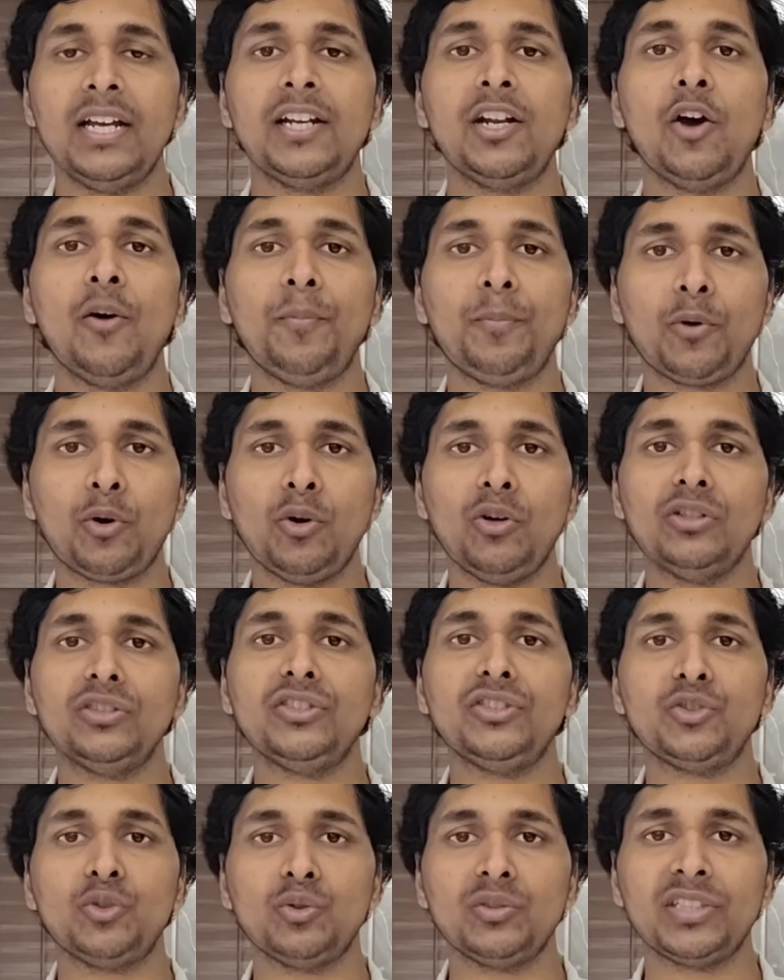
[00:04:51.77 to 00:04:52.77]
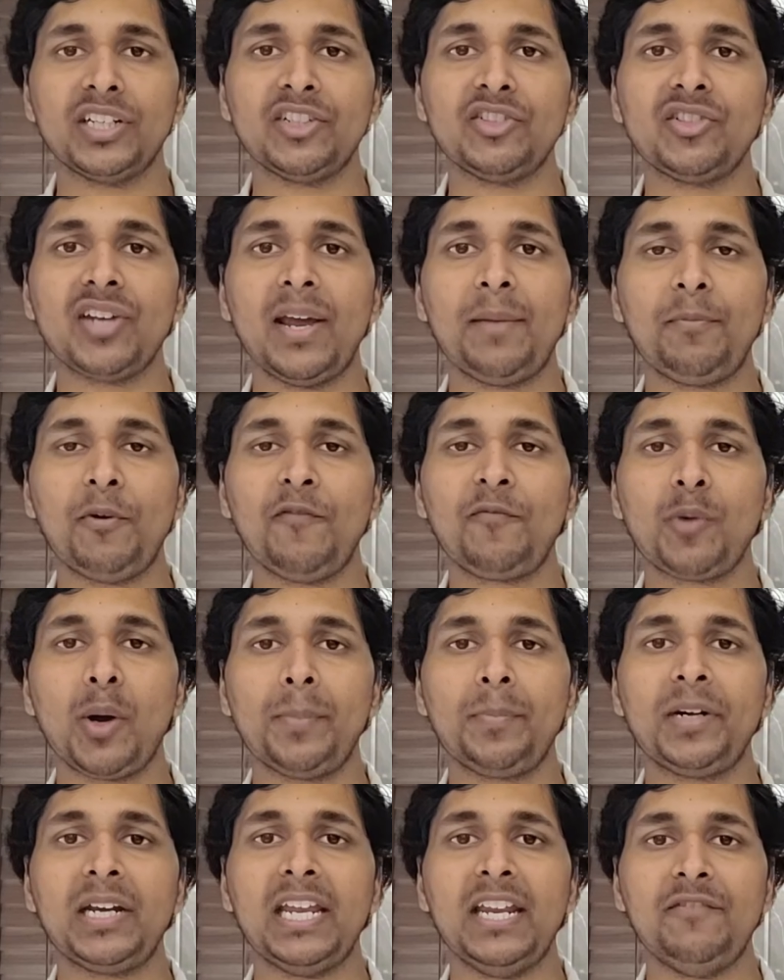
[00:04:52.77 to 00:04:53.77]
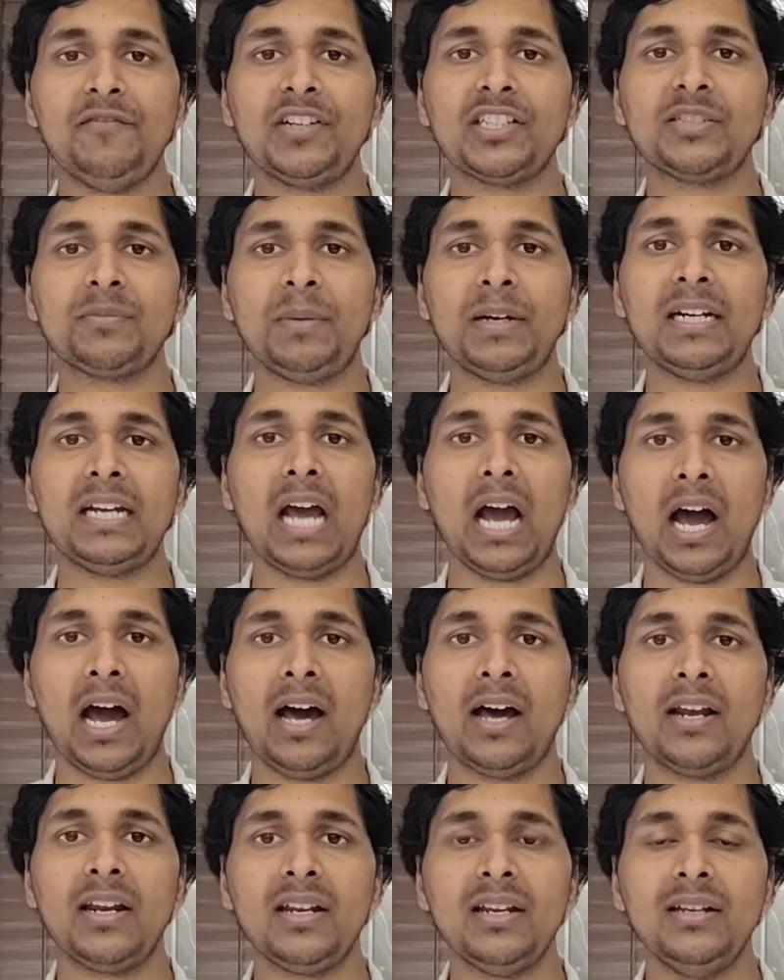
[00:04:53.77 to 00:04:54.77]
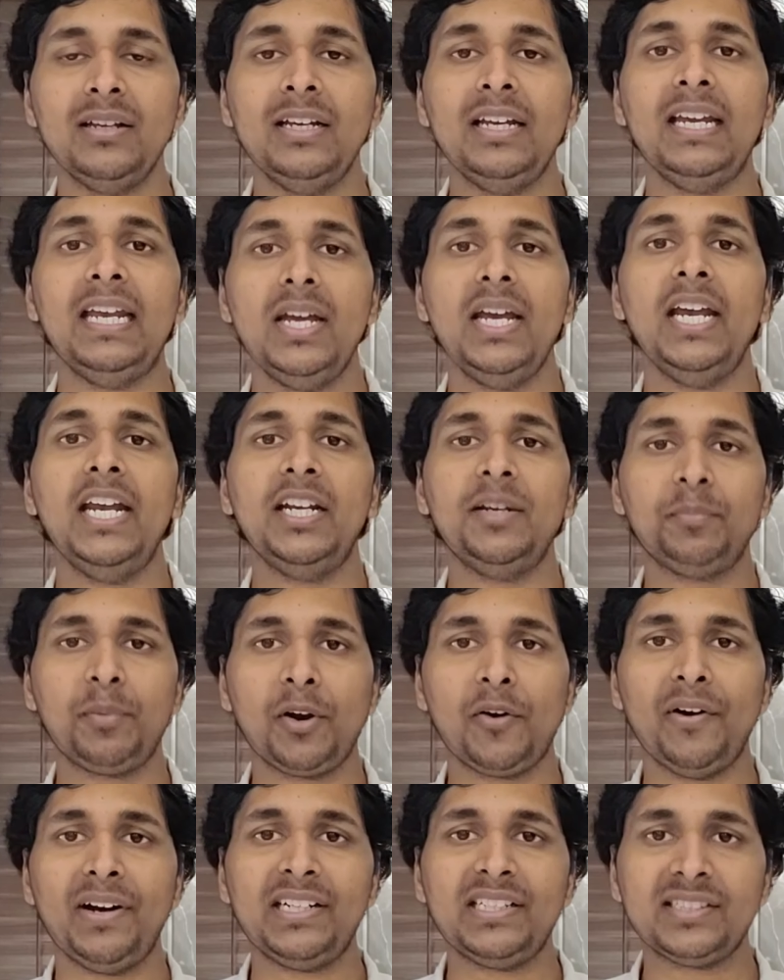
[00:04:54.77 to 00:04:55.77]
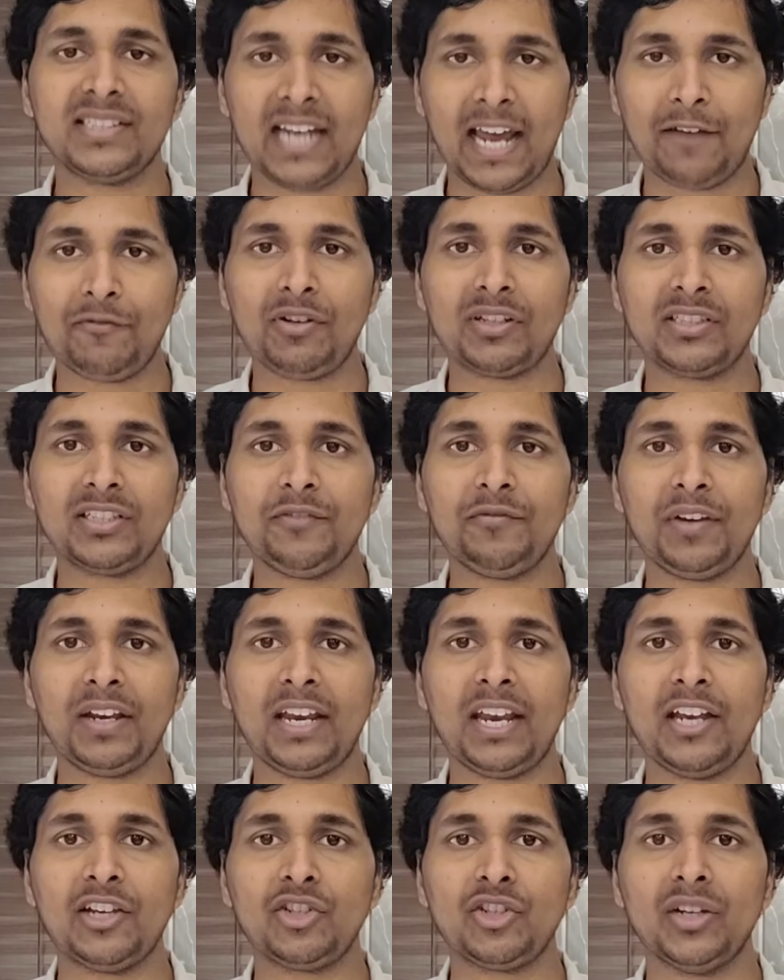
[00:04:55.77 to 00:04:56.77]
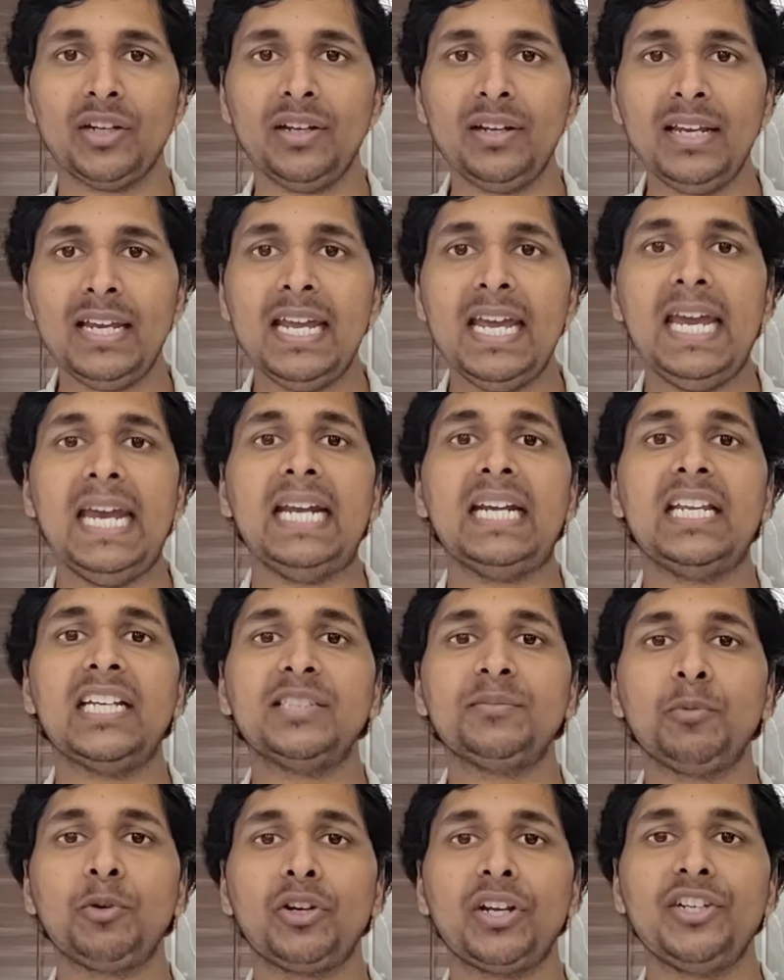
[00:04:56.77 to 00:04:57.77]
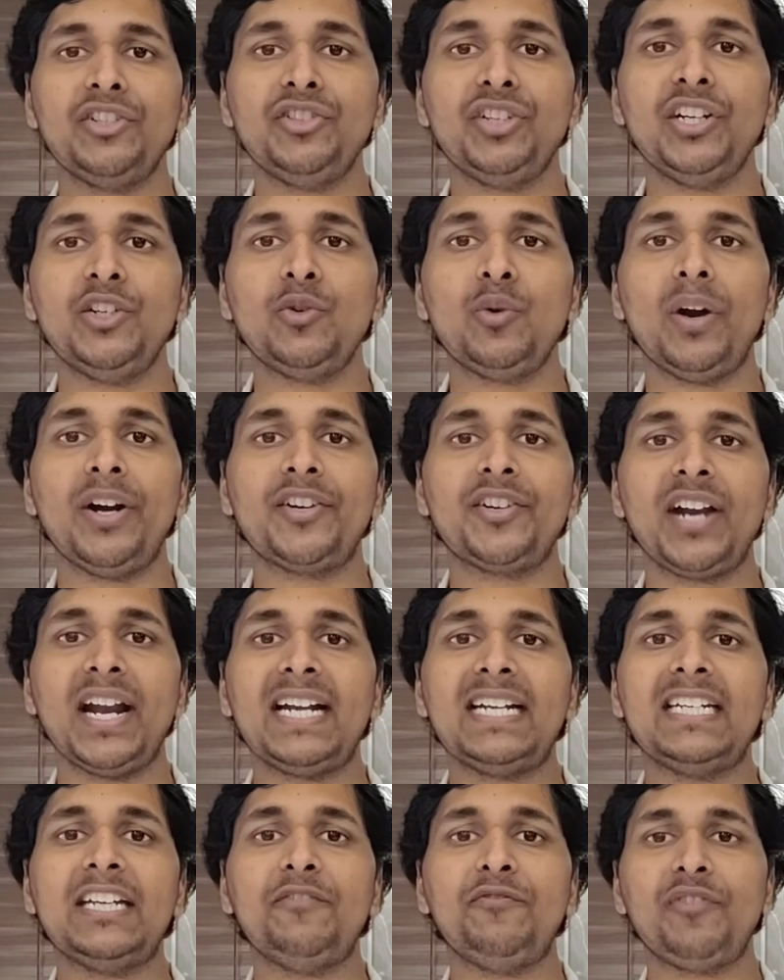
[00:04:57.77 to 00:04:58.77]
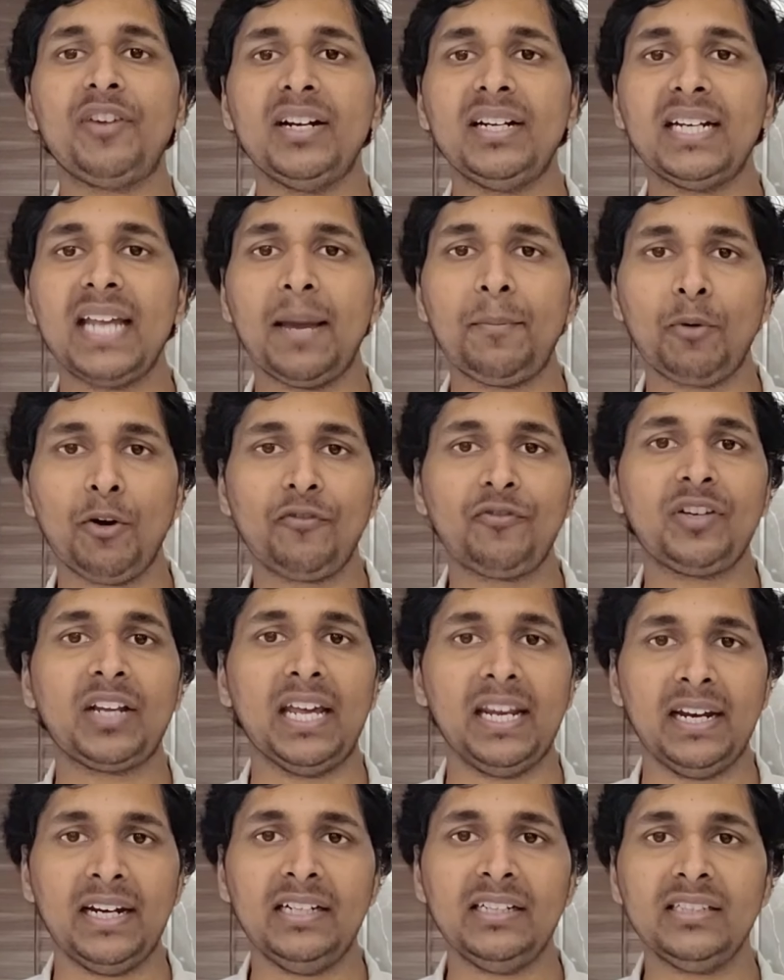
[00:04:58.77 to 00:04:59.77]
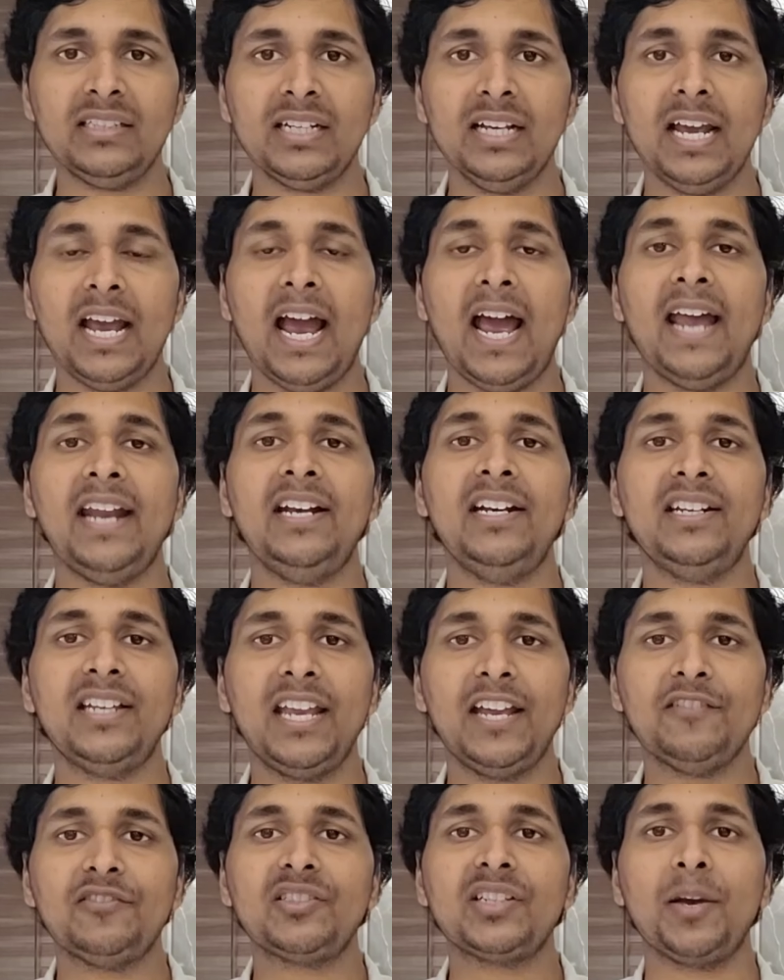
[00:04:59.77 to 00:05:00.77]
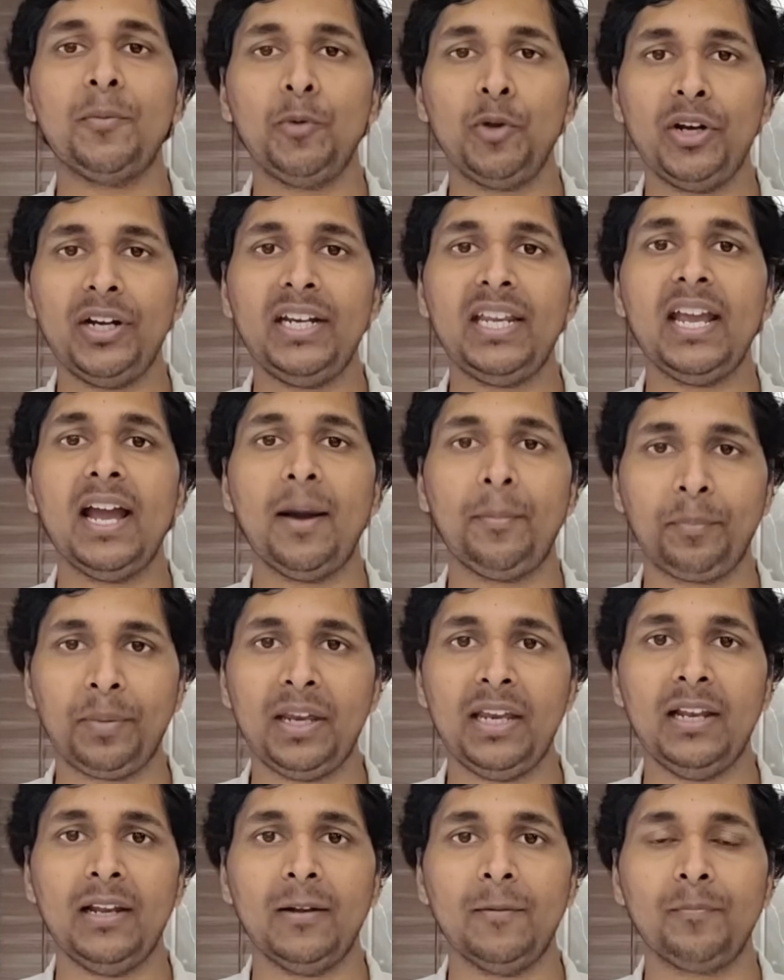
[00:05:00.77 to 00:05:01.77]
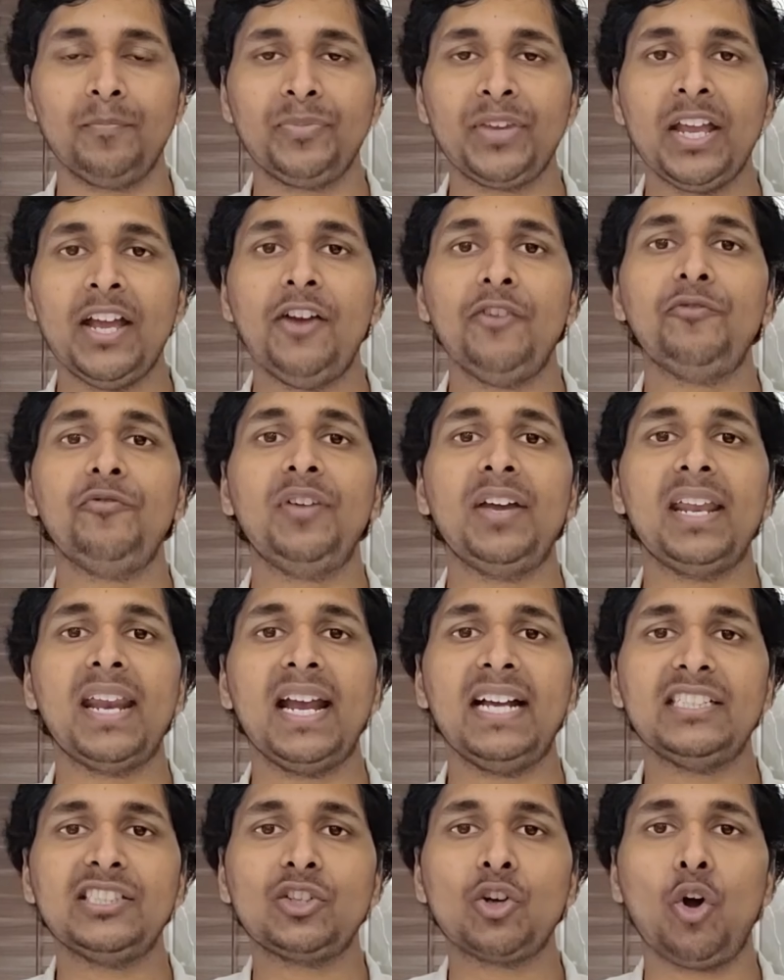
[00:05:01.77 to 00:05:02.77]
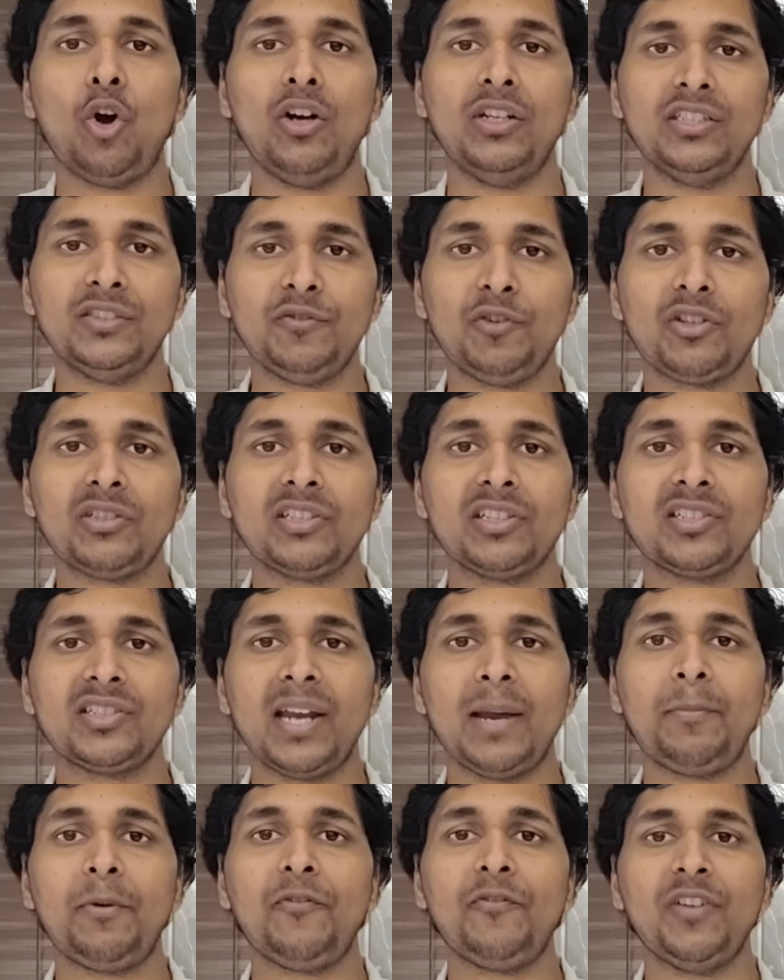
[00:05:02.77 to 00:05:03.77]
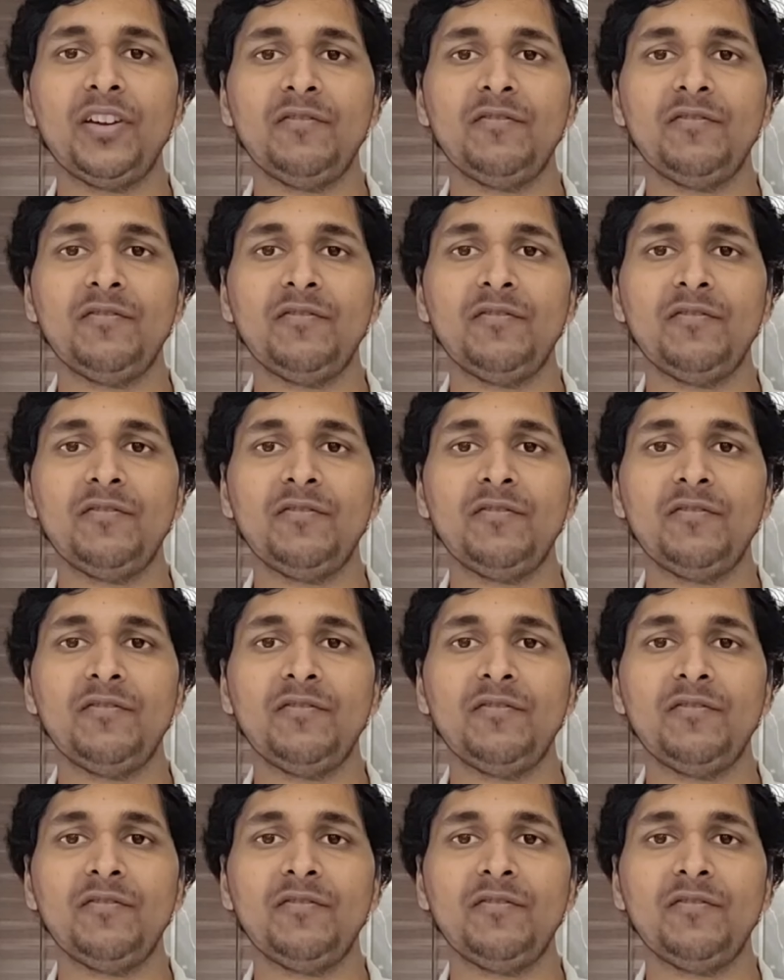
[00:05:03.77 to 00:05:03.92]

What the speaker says: Now, pros to such type of property investment are it provides diversification, it has potential to attract different type of tenants, and it gives community appeal. Whereas cons for such type of